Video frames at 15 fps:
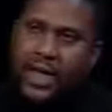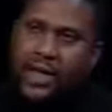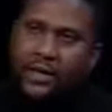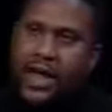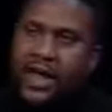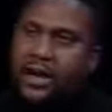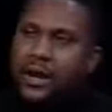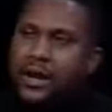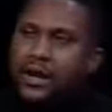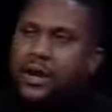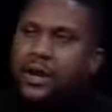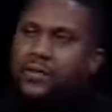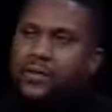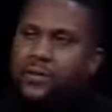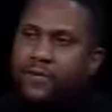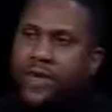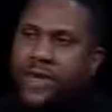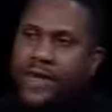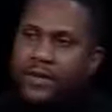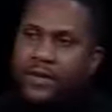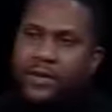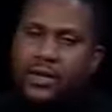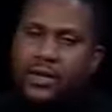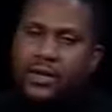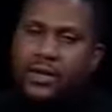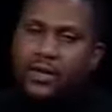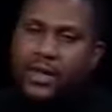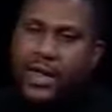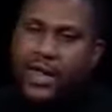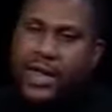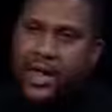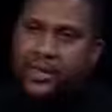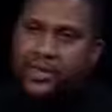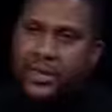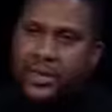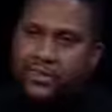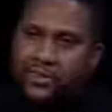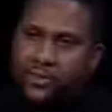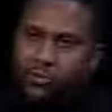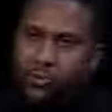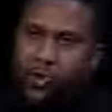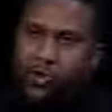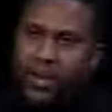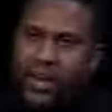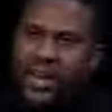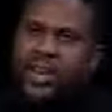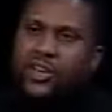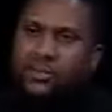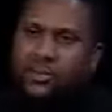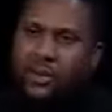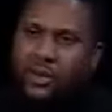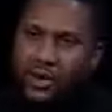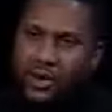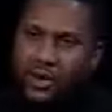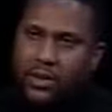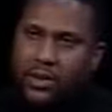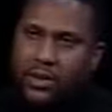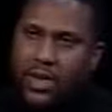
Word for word: I, I love the fact that I got a chance to grow up in a community